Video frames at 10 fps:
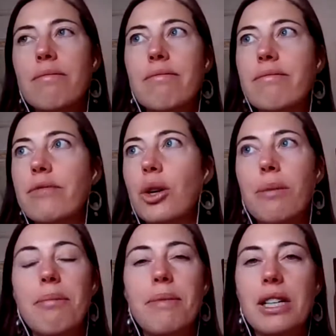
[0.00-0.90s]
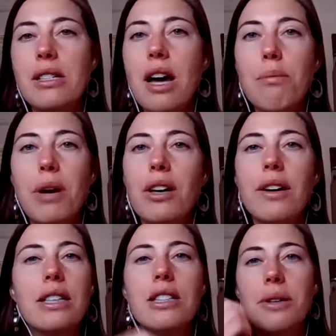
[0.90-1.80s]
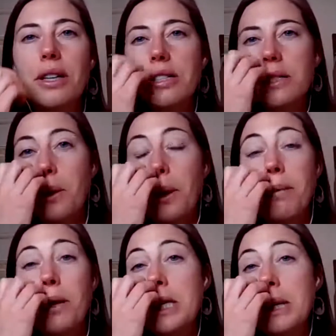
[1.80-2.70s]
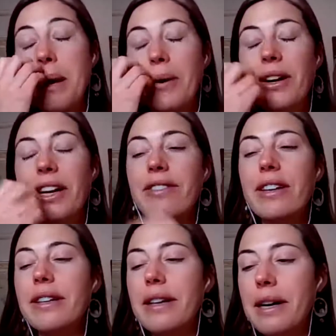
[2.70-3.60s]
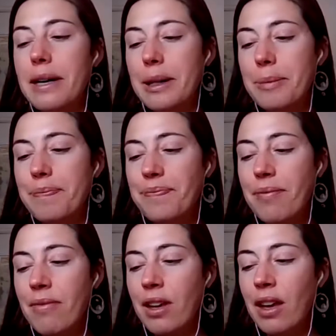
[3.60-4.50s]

mm, you could mix nut butter into it or, or protein powder even. Um,